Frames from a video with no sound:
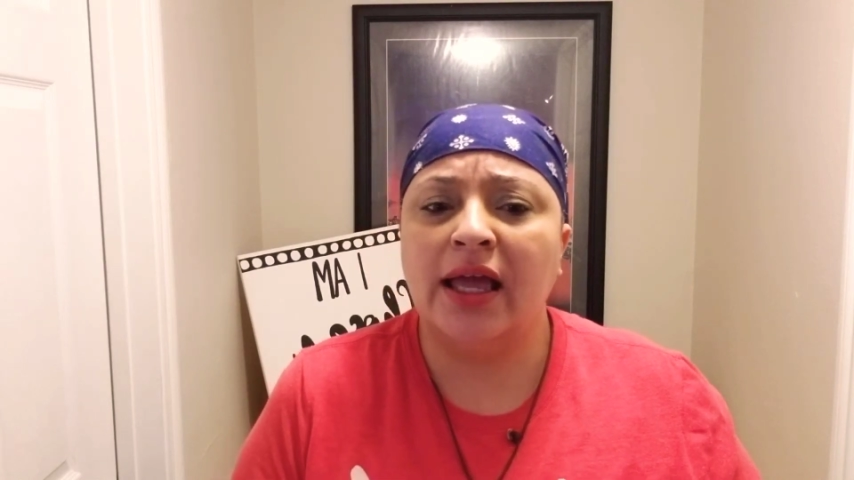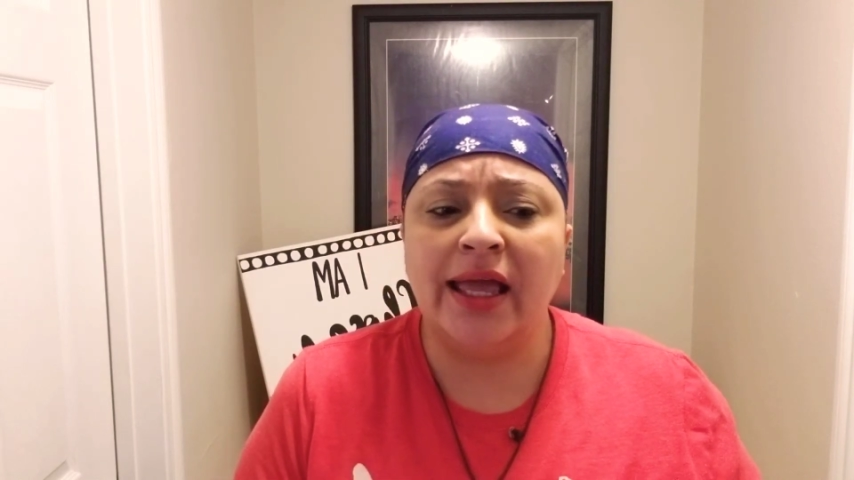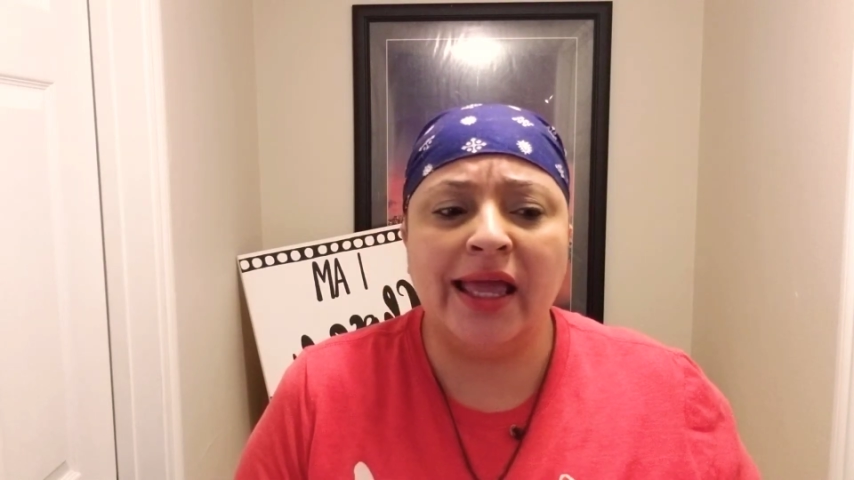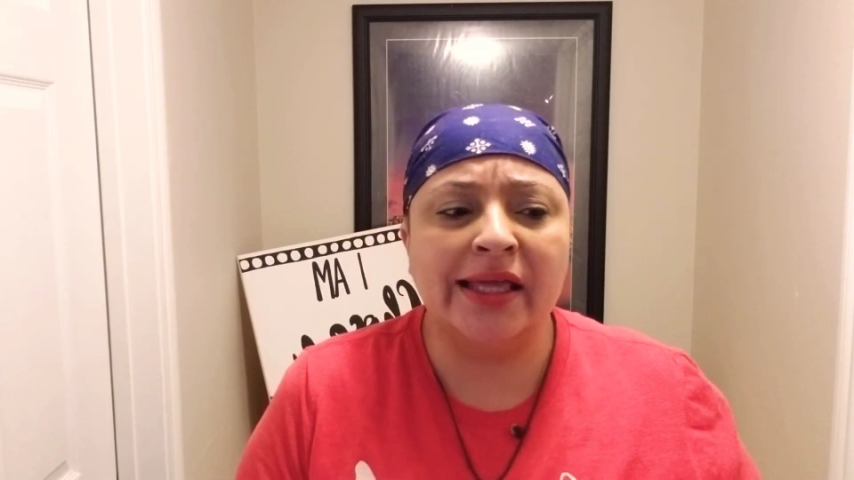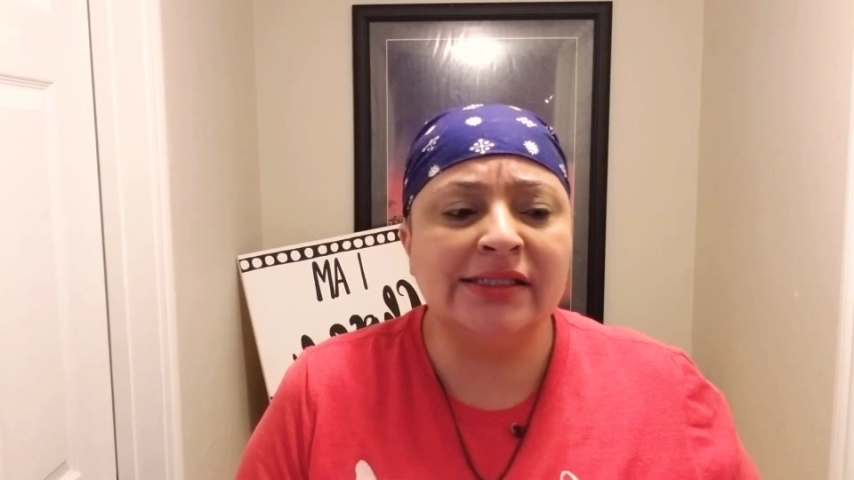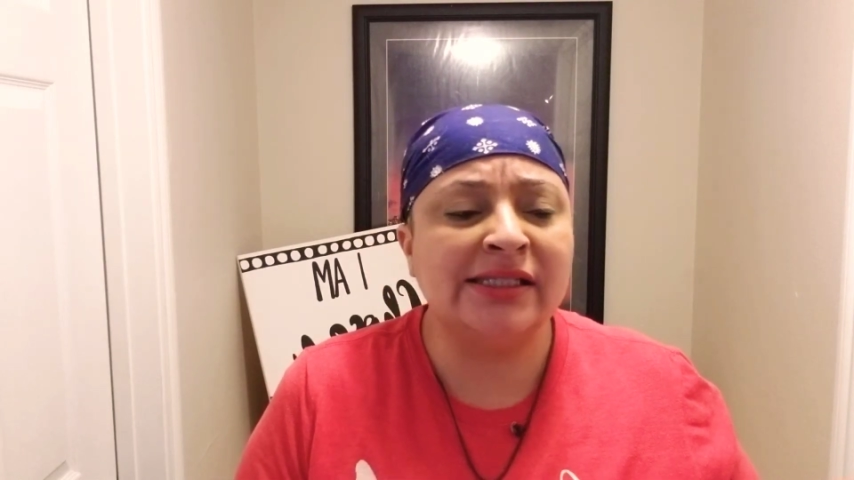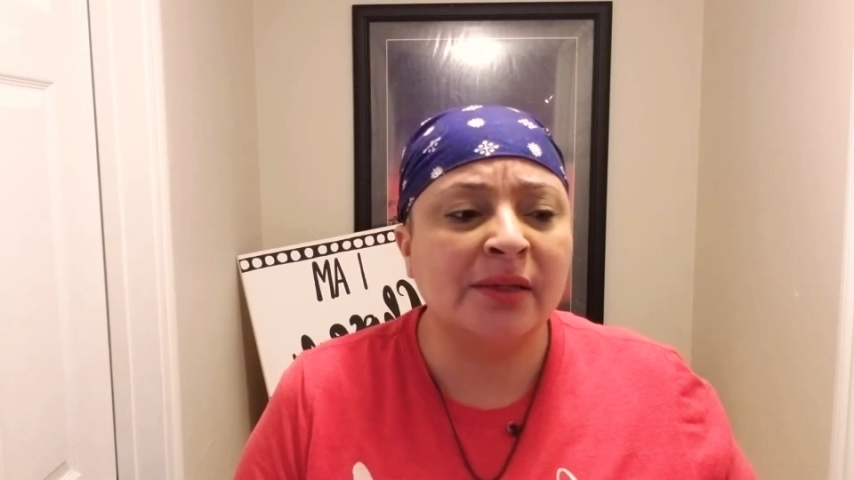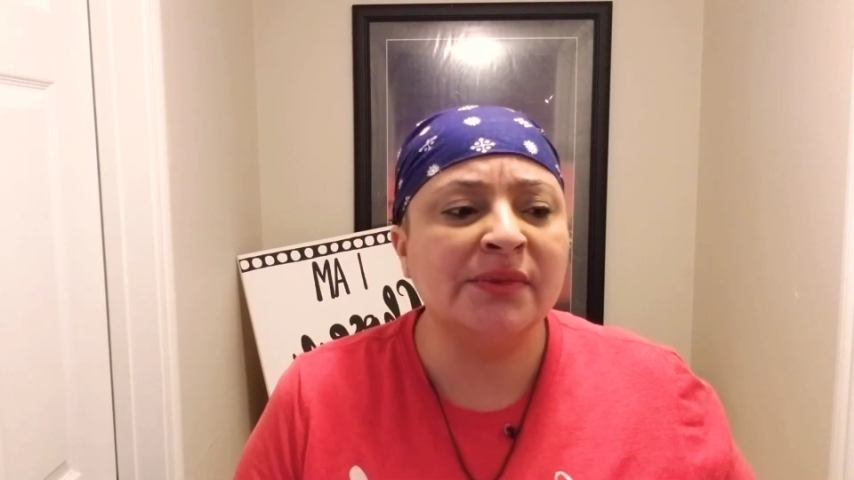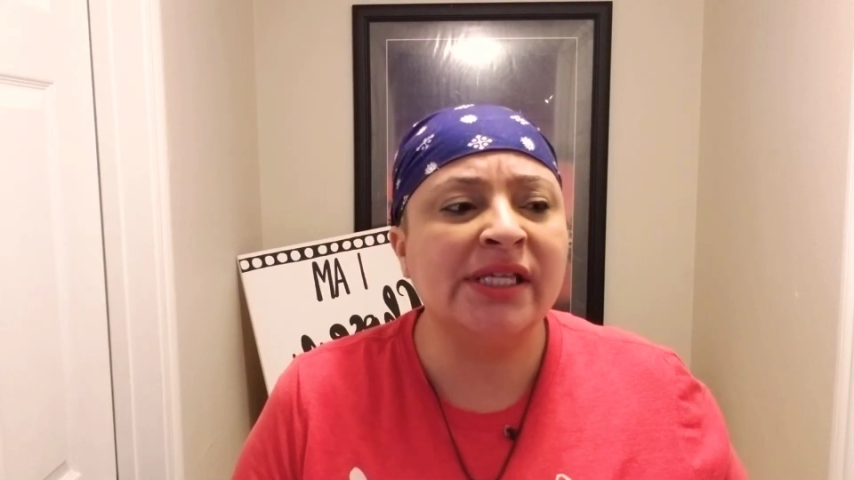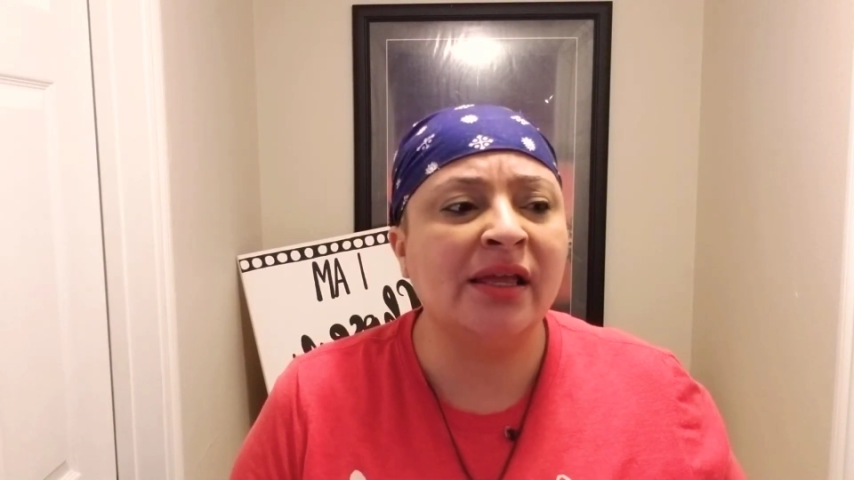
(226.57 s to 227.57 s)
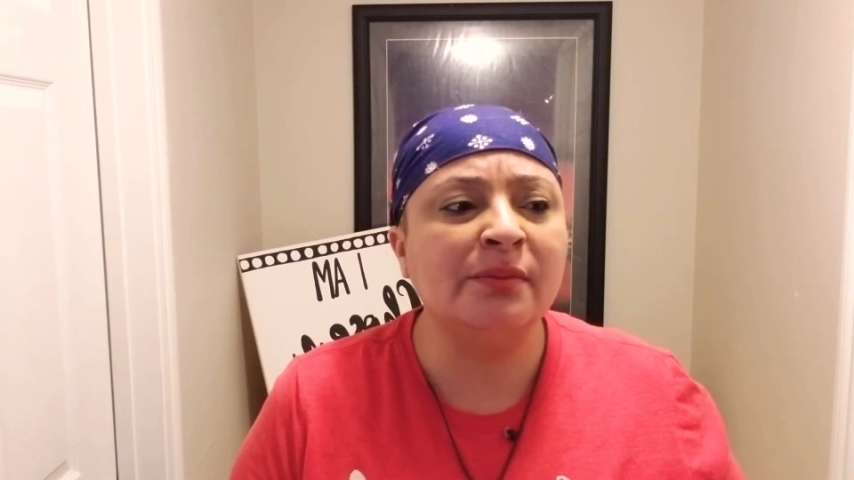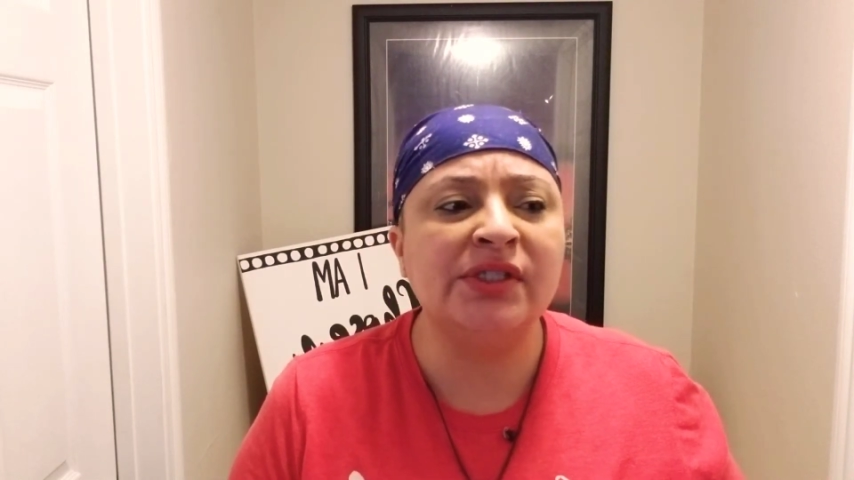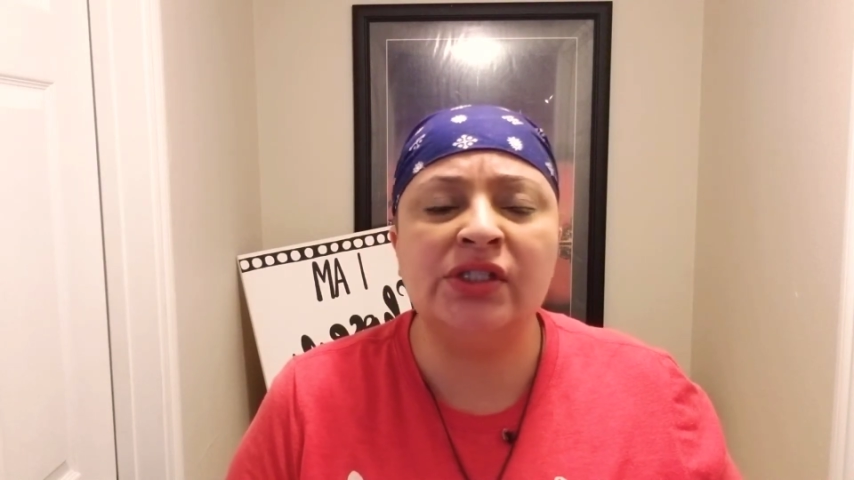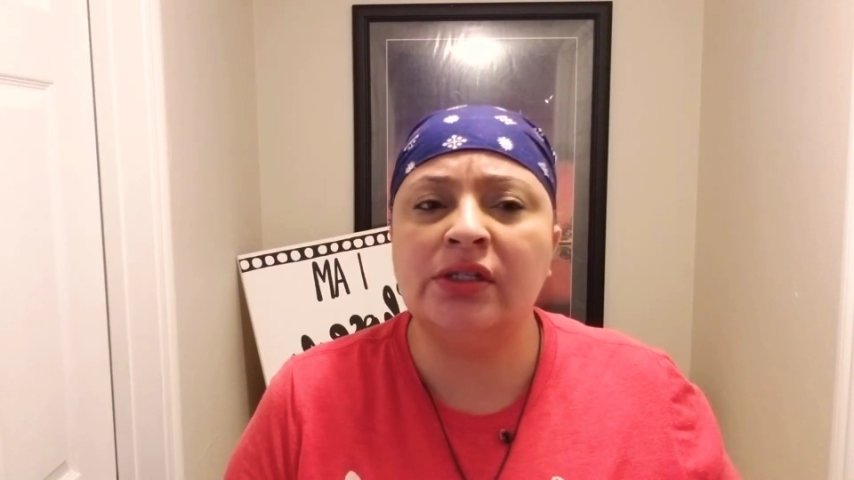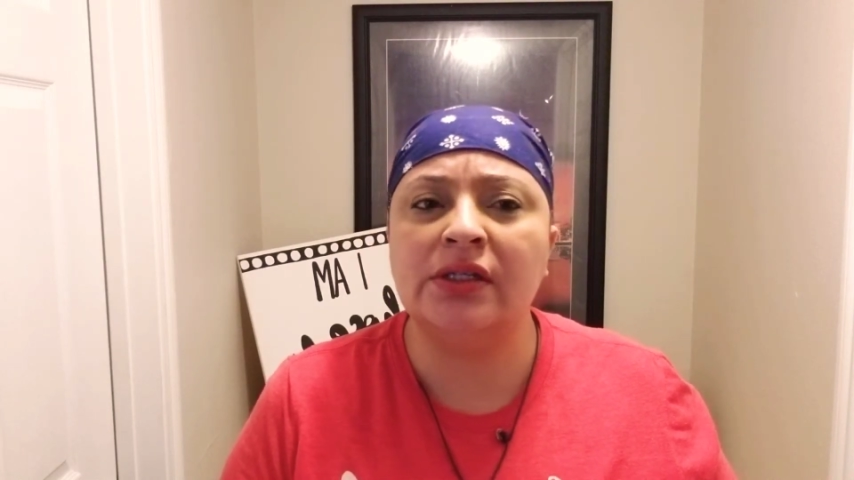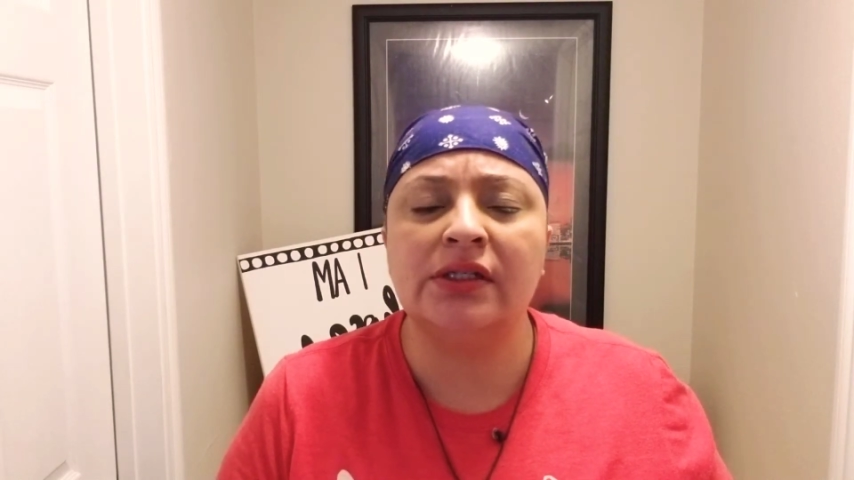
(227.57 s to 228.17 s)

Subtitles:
And sometimes